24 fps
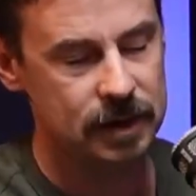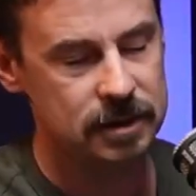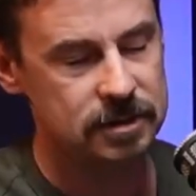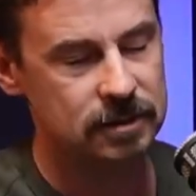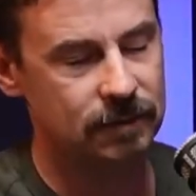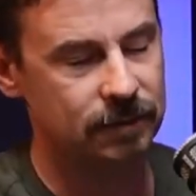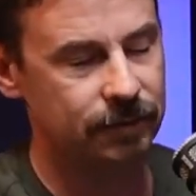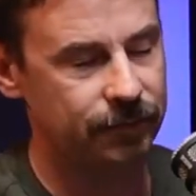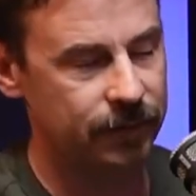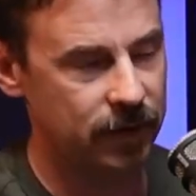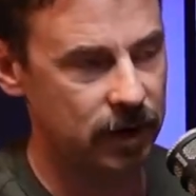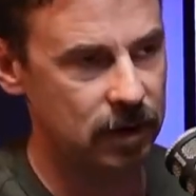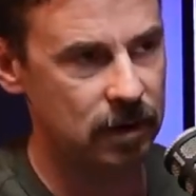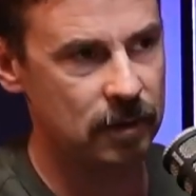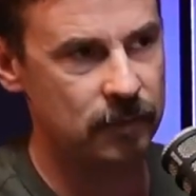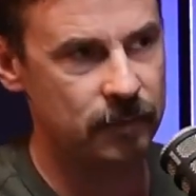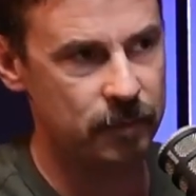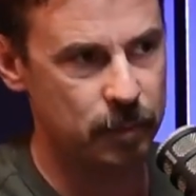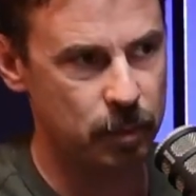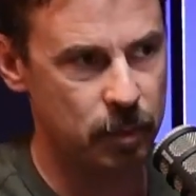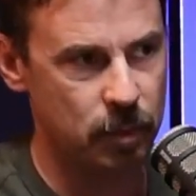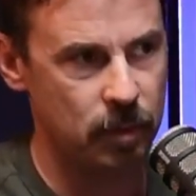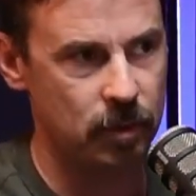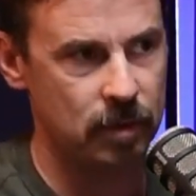So it's very
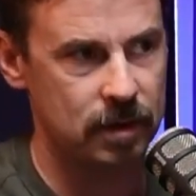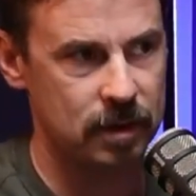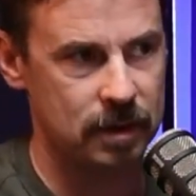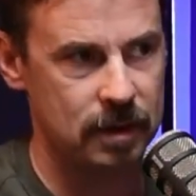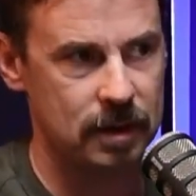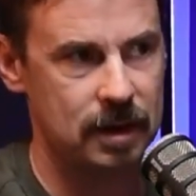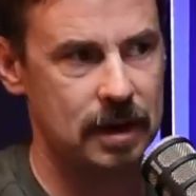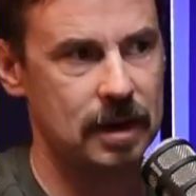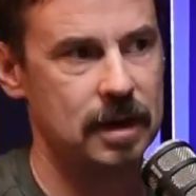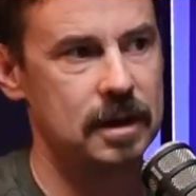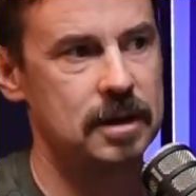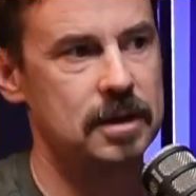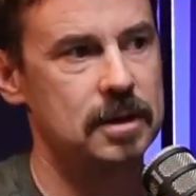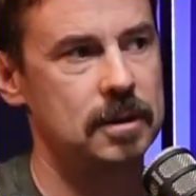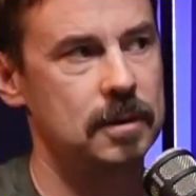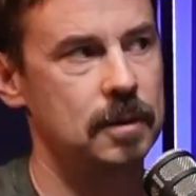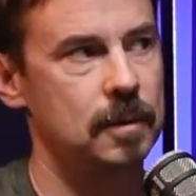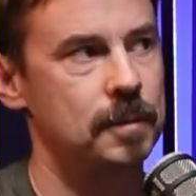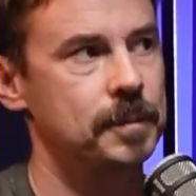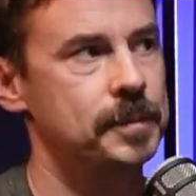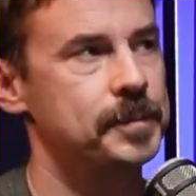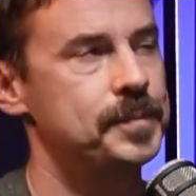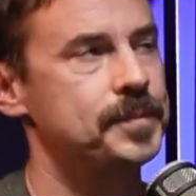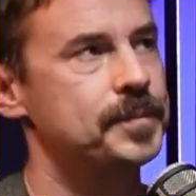important that
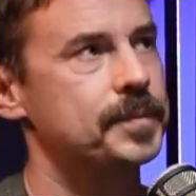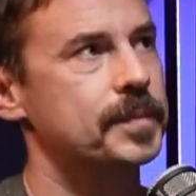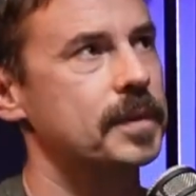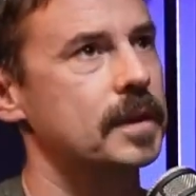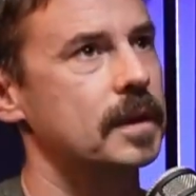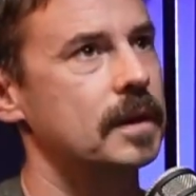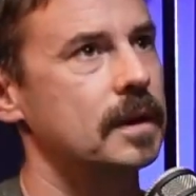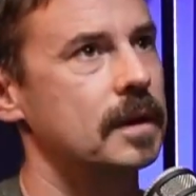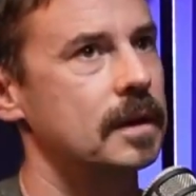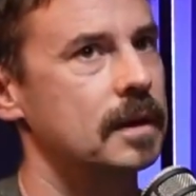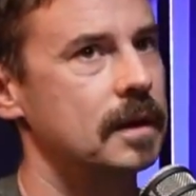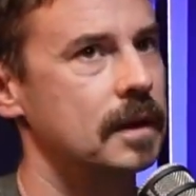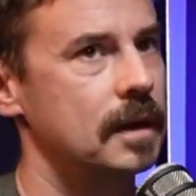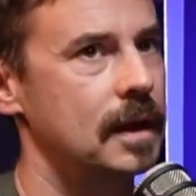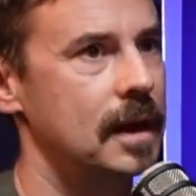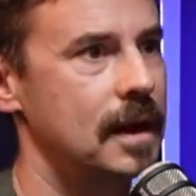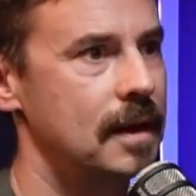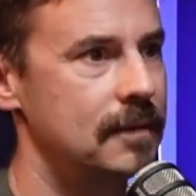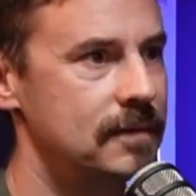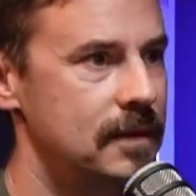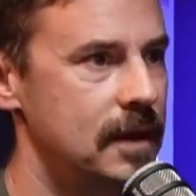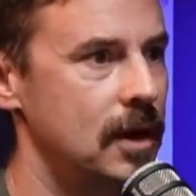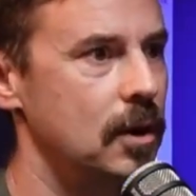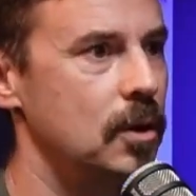you
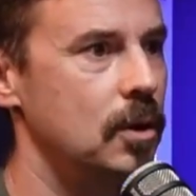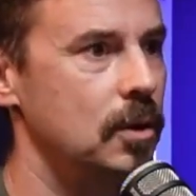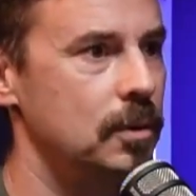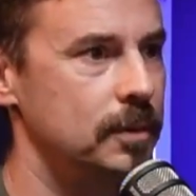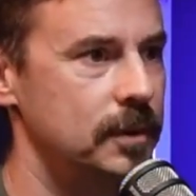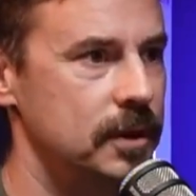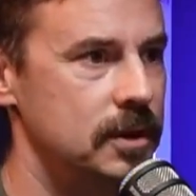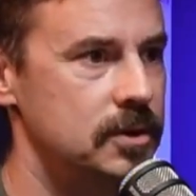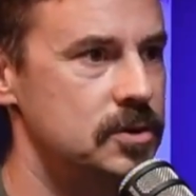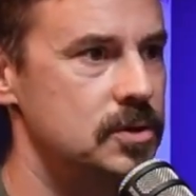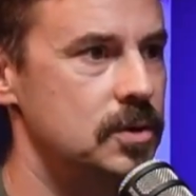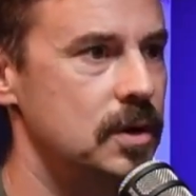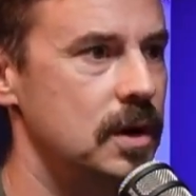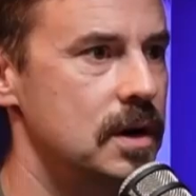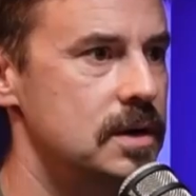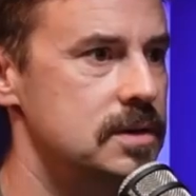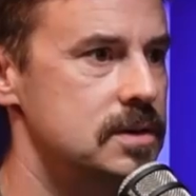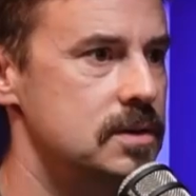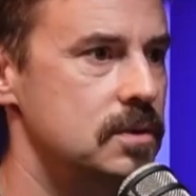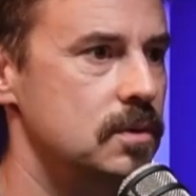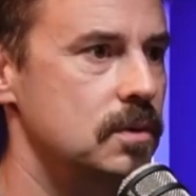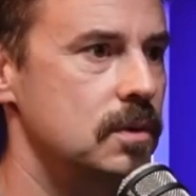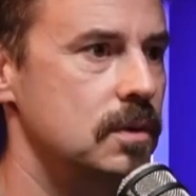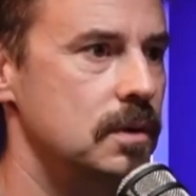have that home in a
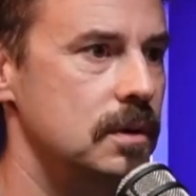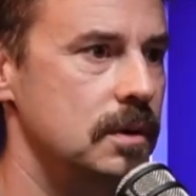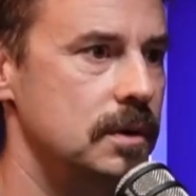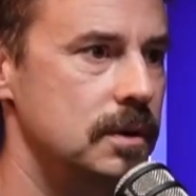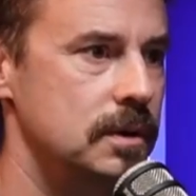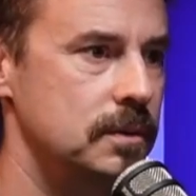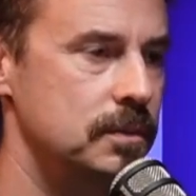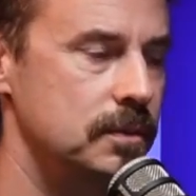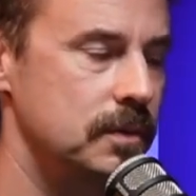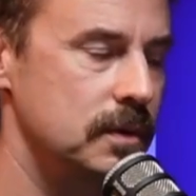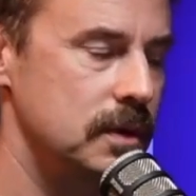trust, or you